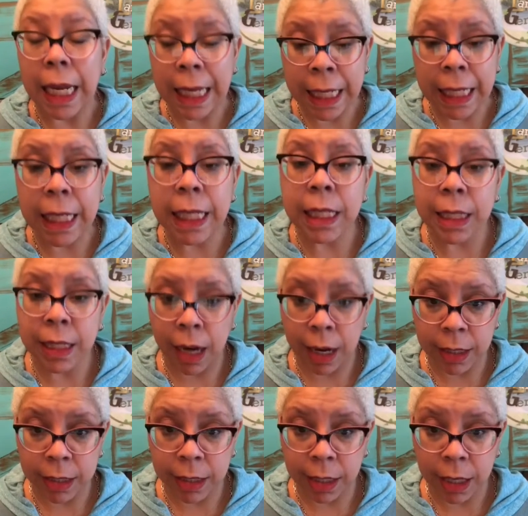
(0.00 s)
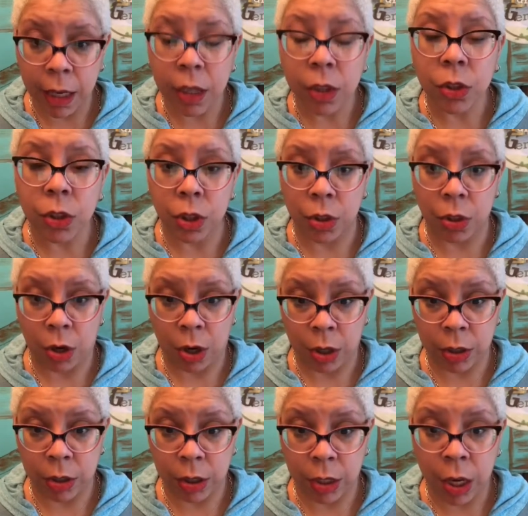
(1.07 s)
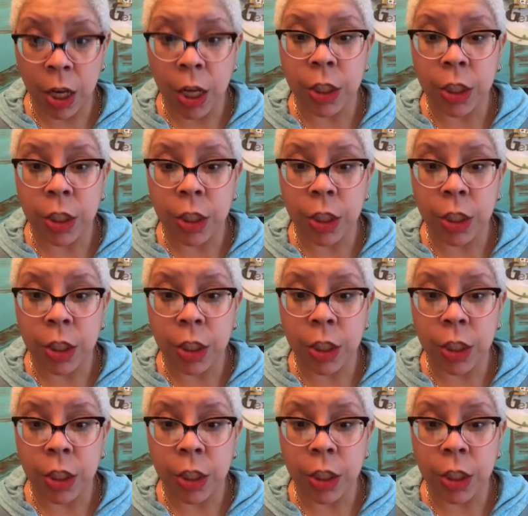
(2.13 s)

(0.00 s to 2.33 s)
It is toxic to dogs.